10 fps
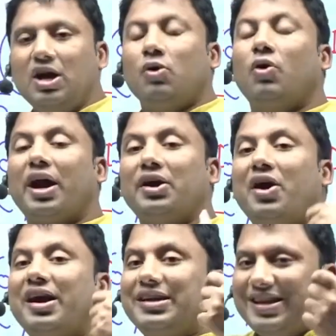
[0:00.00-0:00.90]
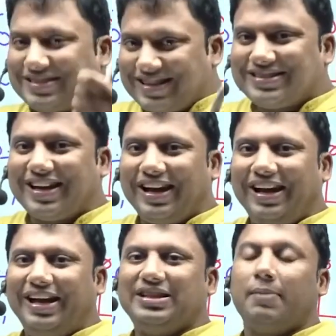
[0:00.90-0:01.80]
who are not
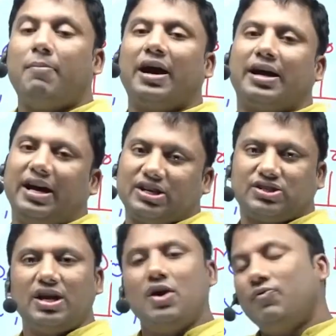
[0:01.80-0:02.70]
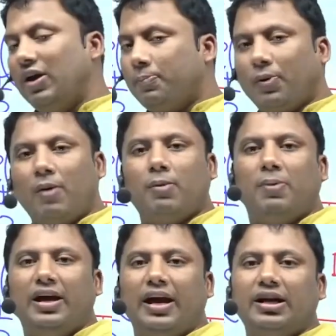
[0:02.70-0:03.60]
necessarily the muggers, will
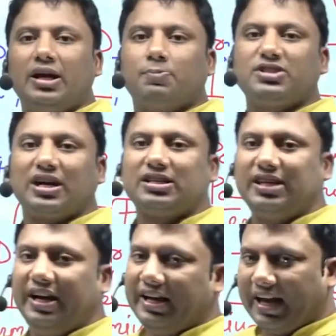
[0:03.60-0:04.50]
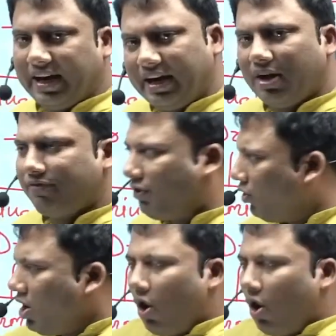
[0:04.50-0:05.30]
probably end up succeeding ahead of you.